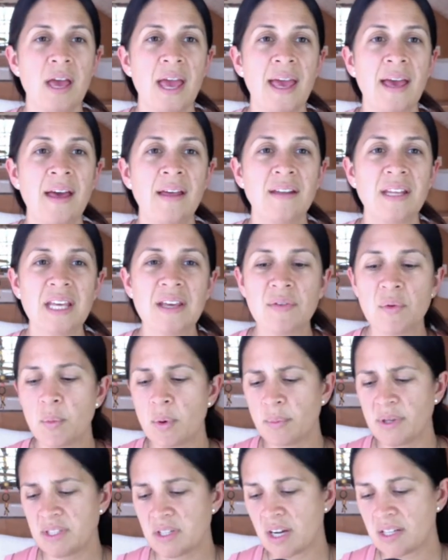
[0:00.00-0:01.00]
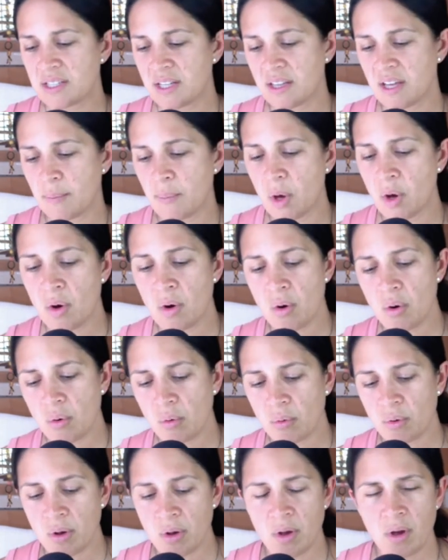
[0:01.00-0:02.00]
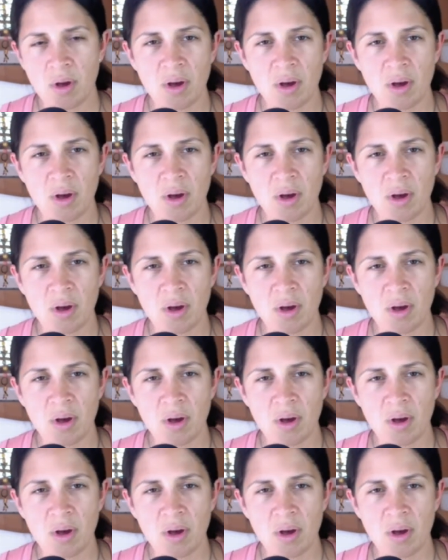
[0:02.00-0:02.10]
And even when we talk to them, oh,